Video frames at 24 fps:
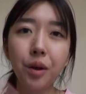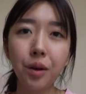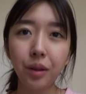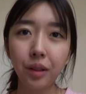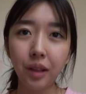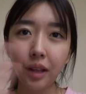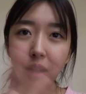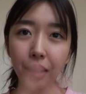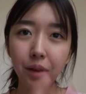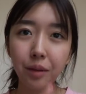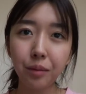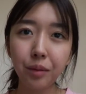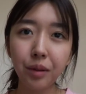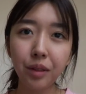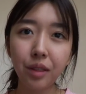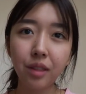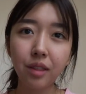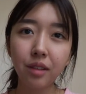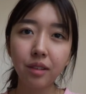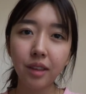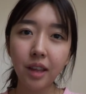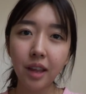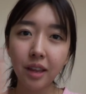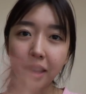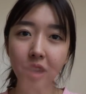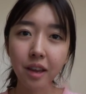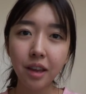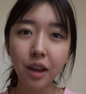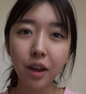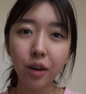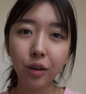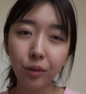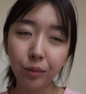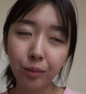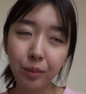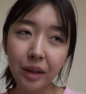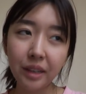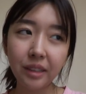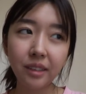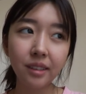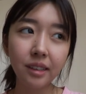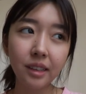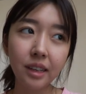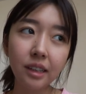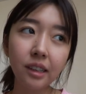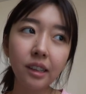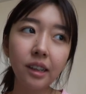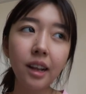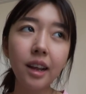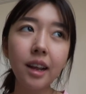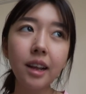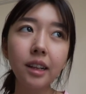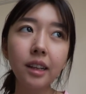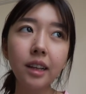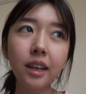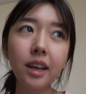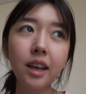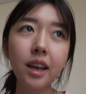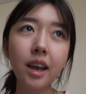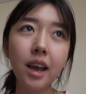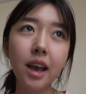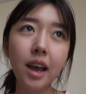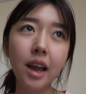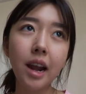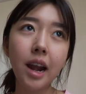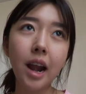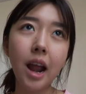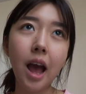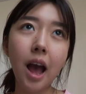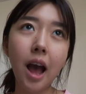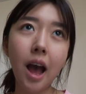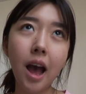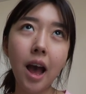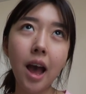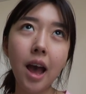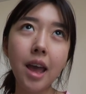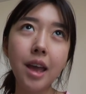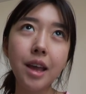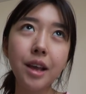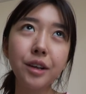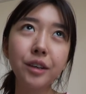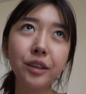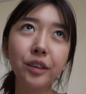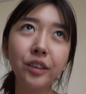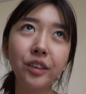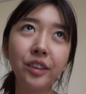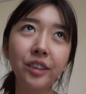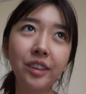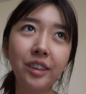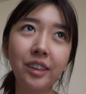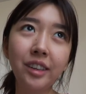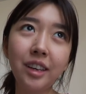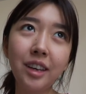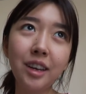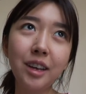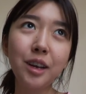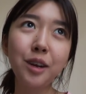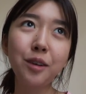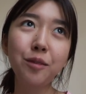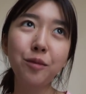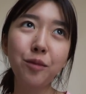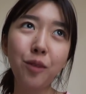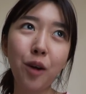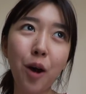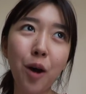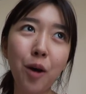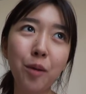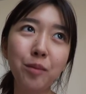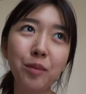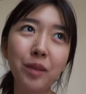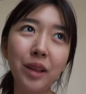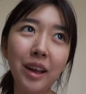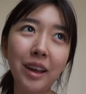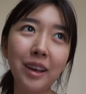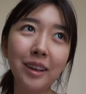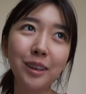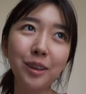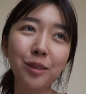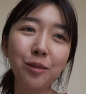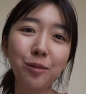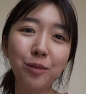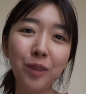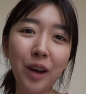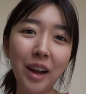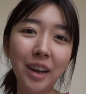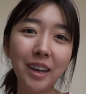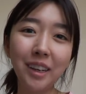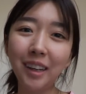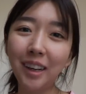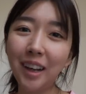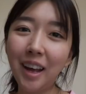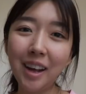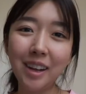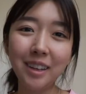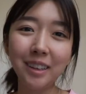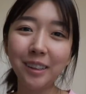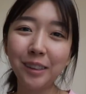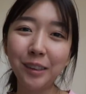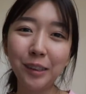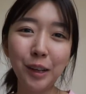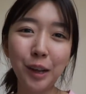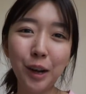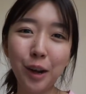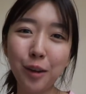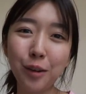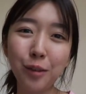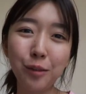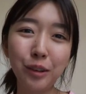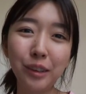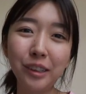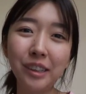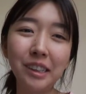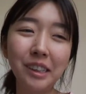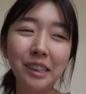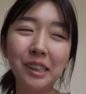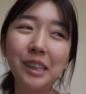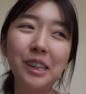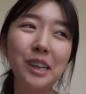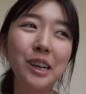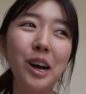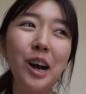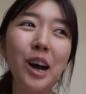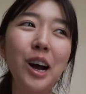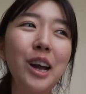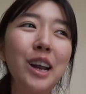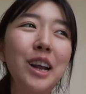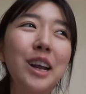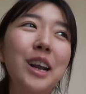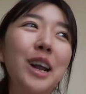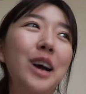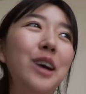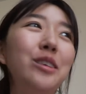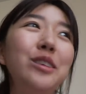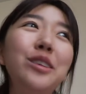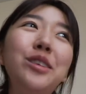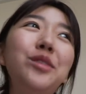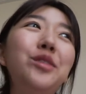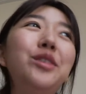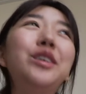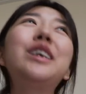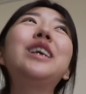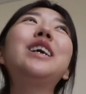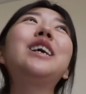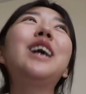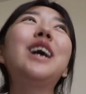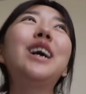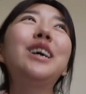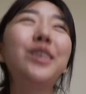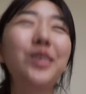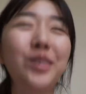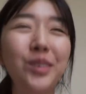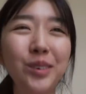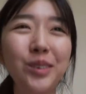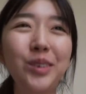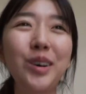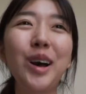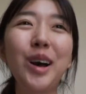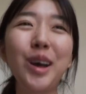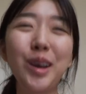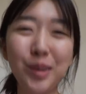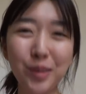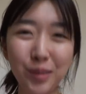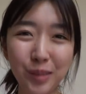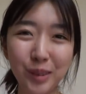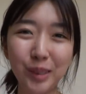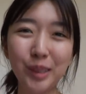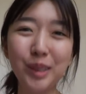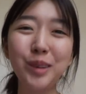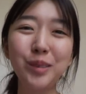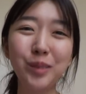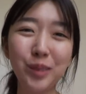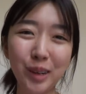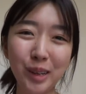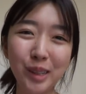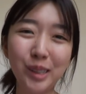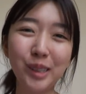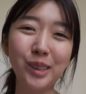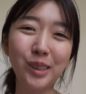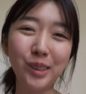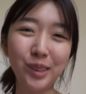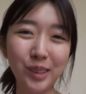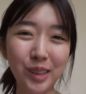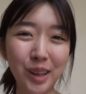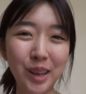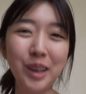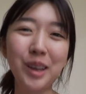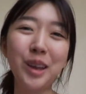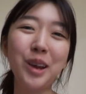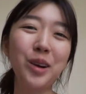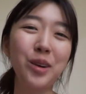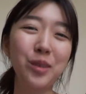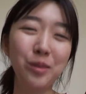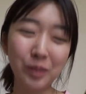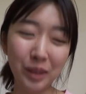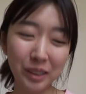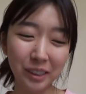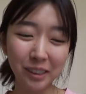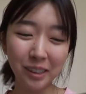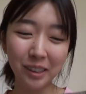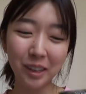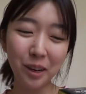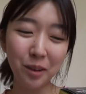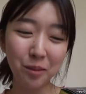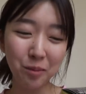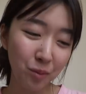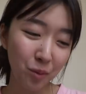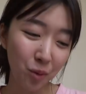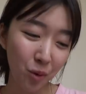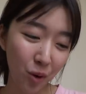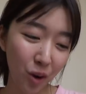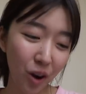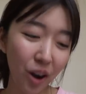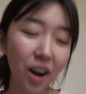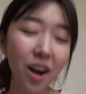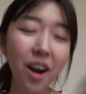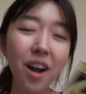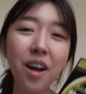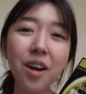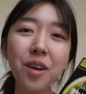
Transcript: like with taking care of my skin lately, and I could see it from like the fine lines that I recently got, and I was freaking out. So I really wanted to take care of my skin more.